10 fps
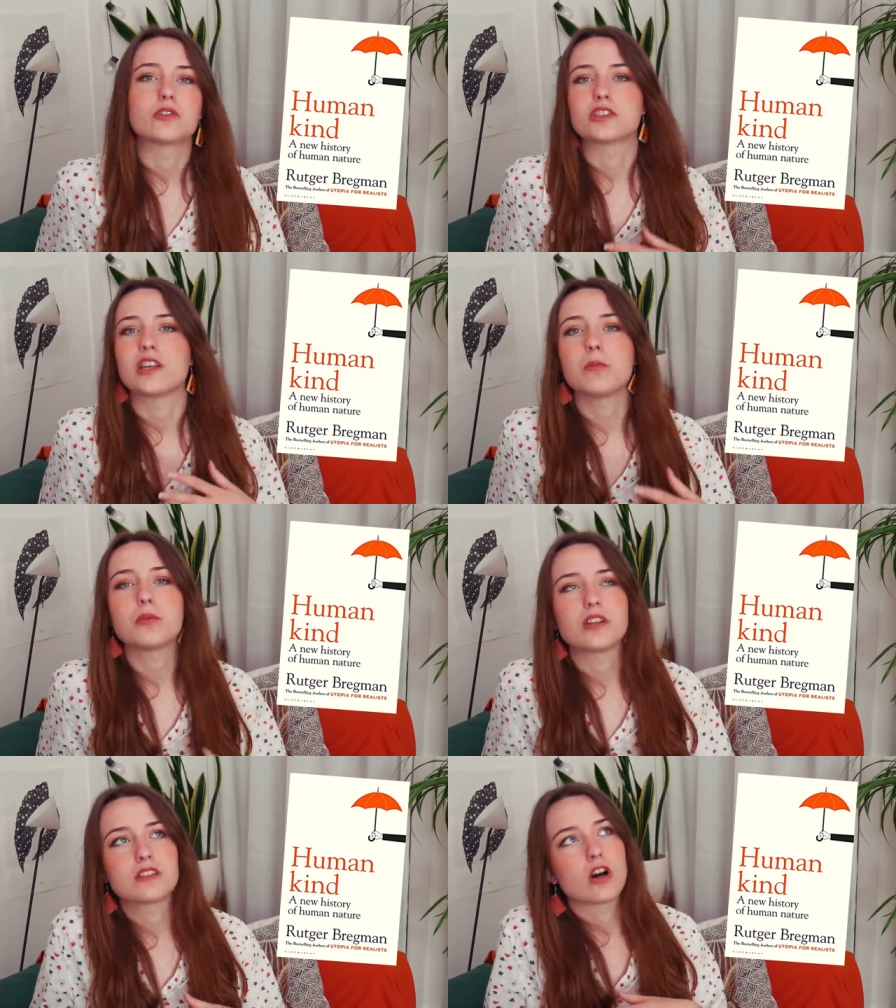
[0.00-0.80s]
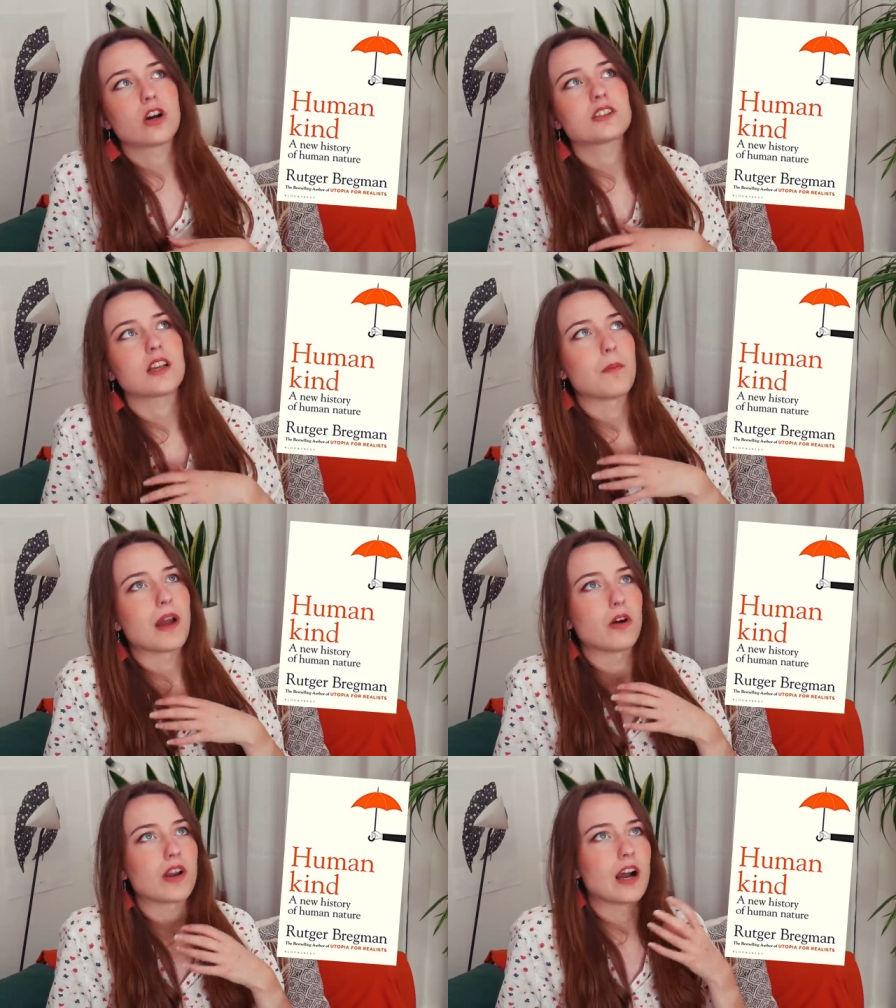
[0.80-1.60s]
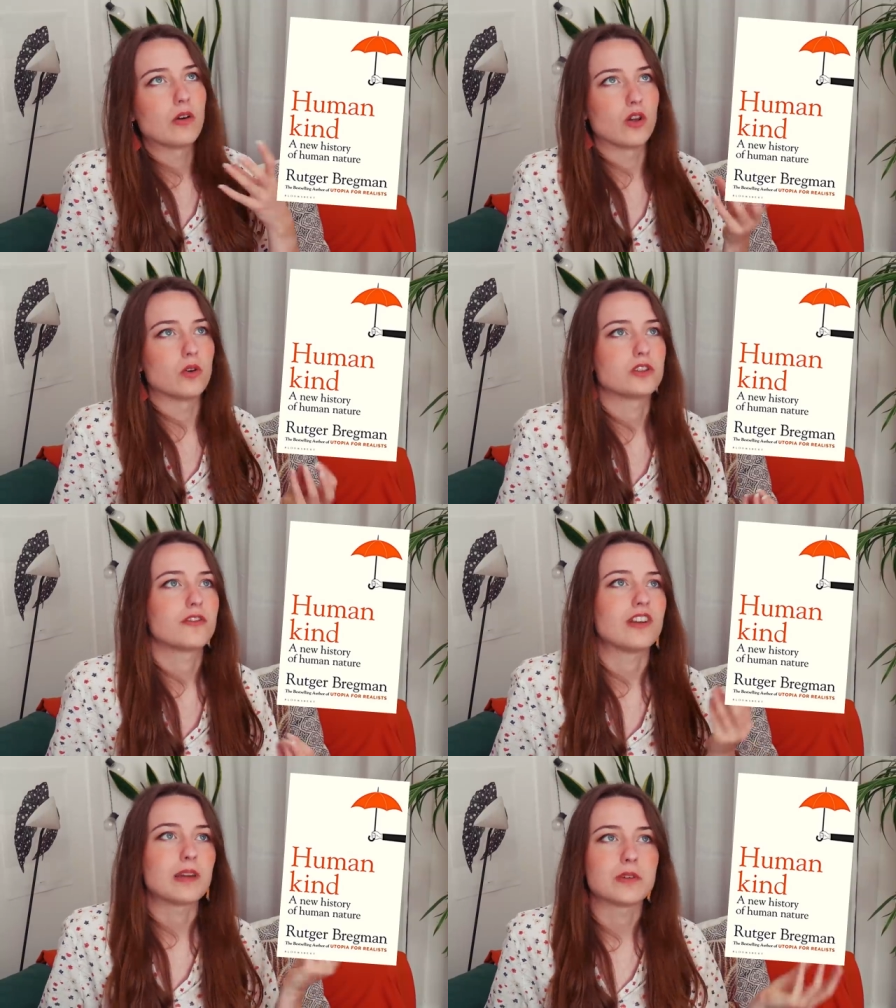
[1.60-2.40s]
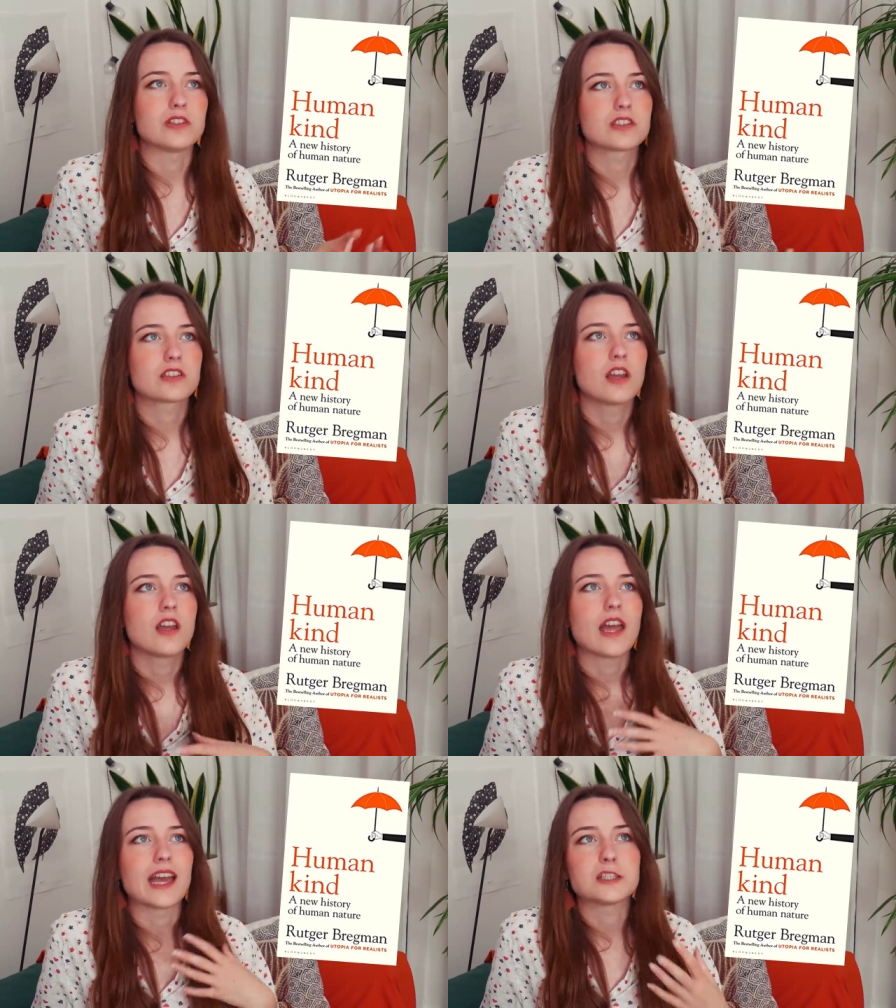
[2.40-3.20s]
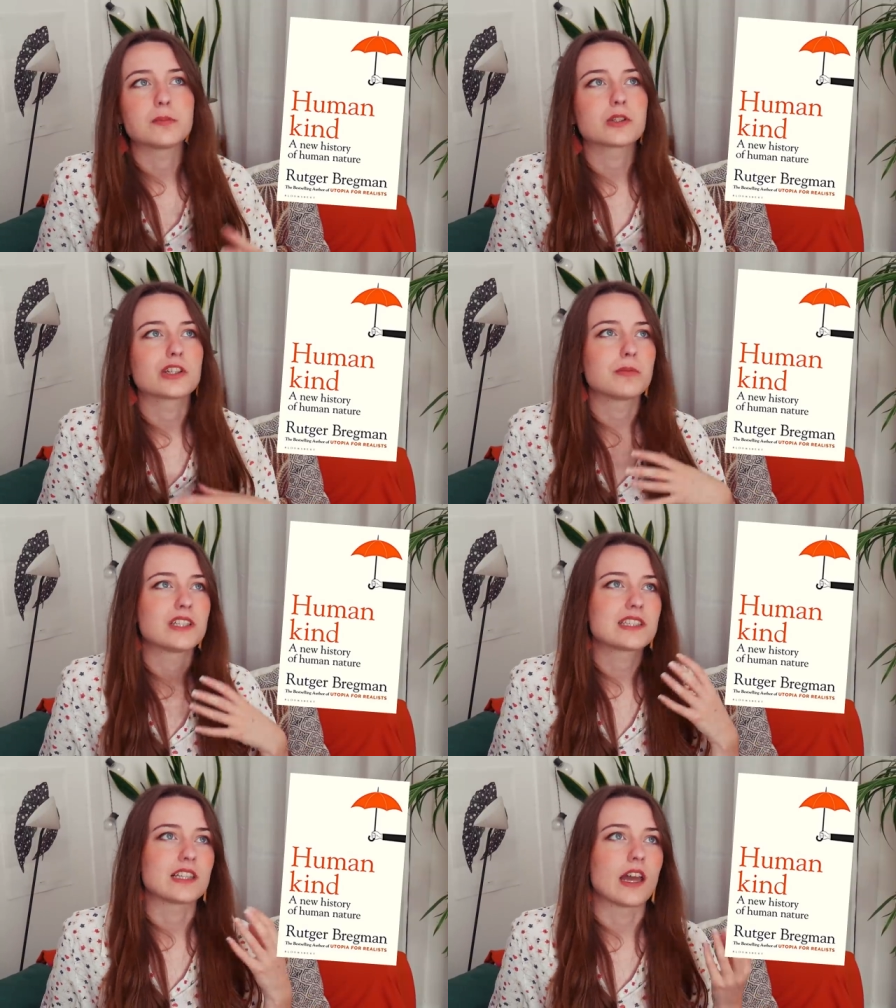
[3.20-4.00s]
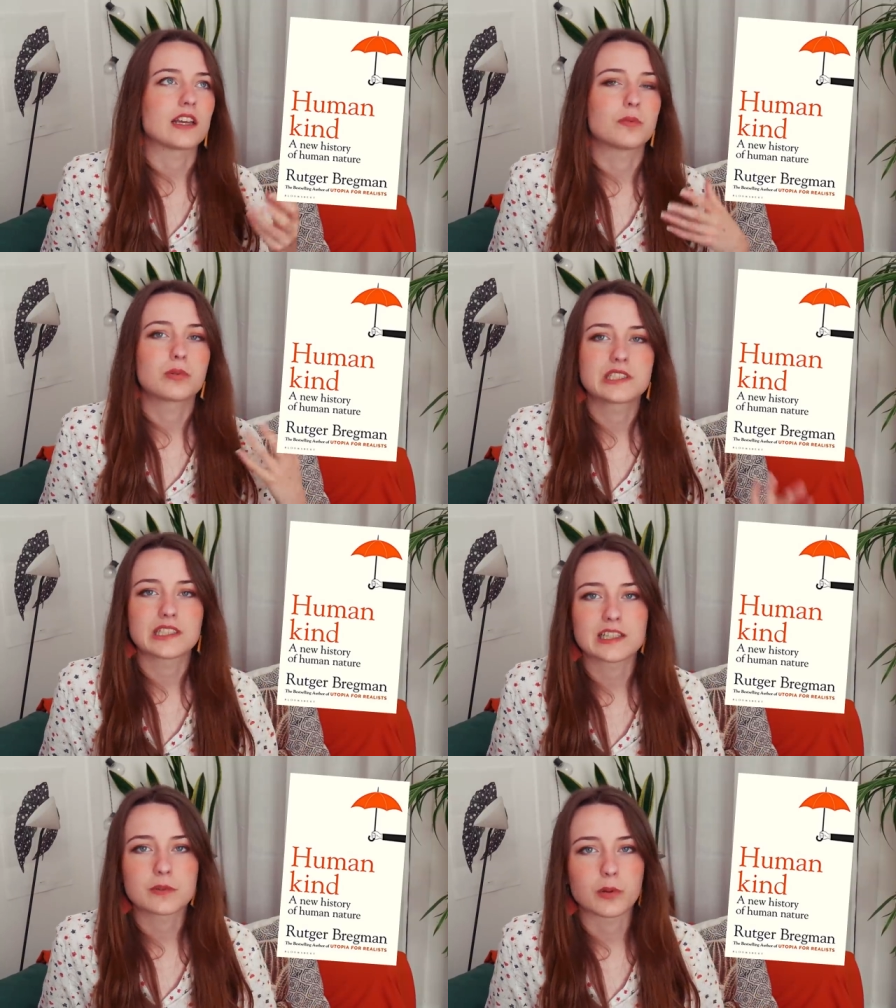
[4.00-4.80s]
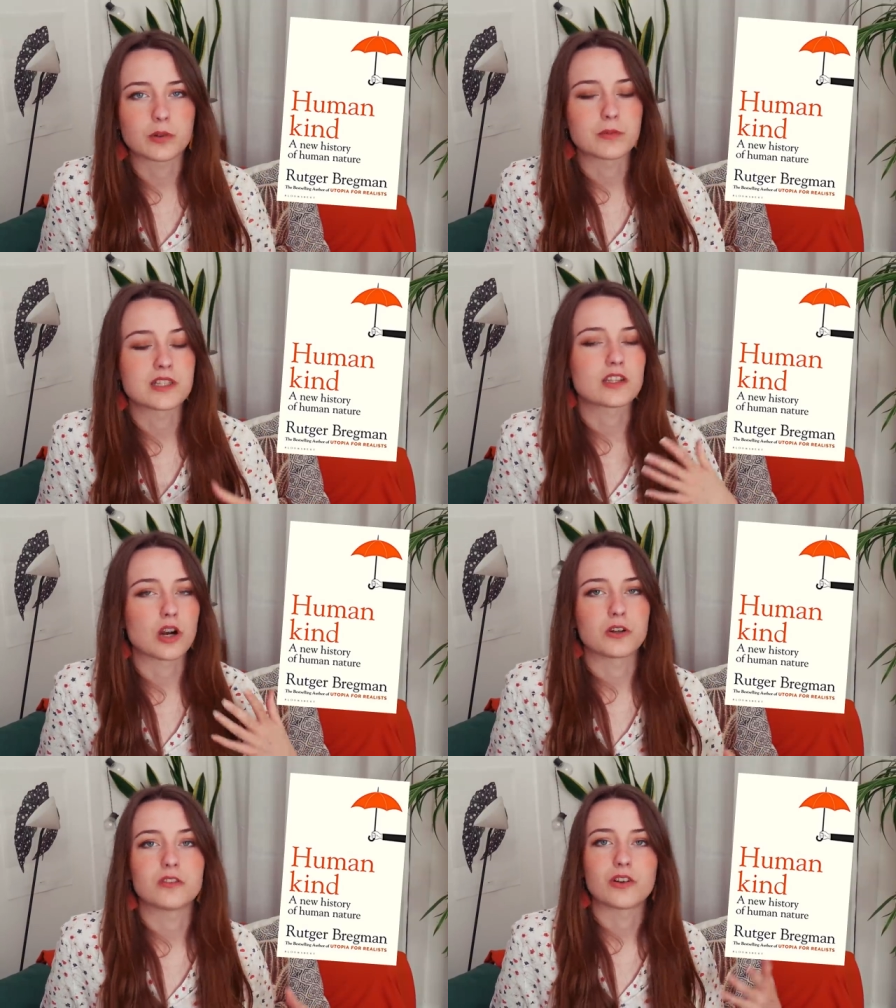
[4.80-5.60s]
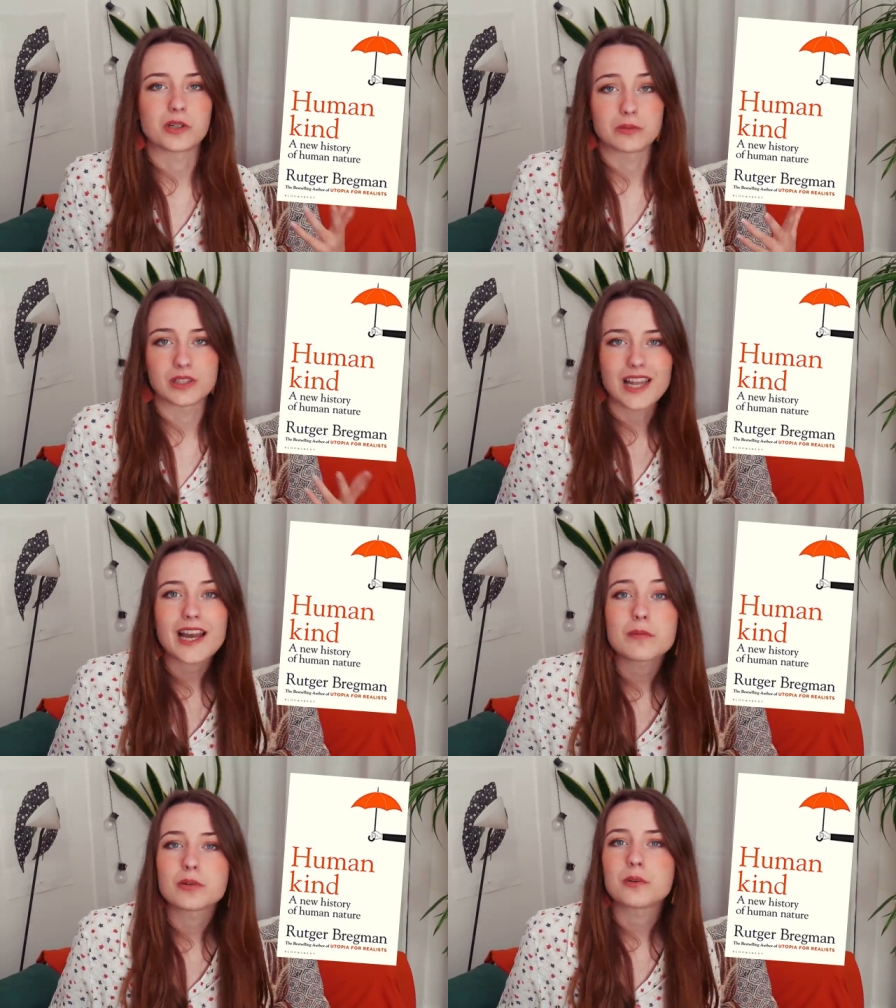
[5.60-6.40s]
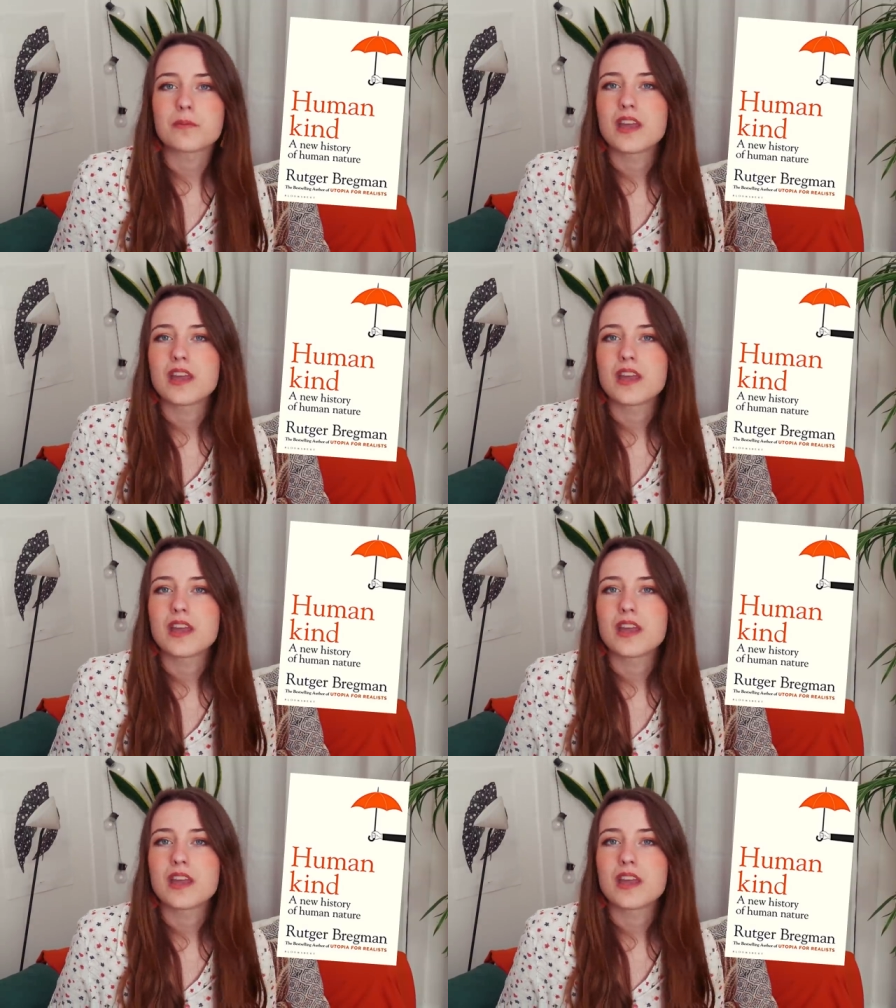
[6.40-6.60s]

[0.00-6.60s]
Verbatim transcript: For example, it talks about how those famous experiments like the prison experiments aren't very reliable.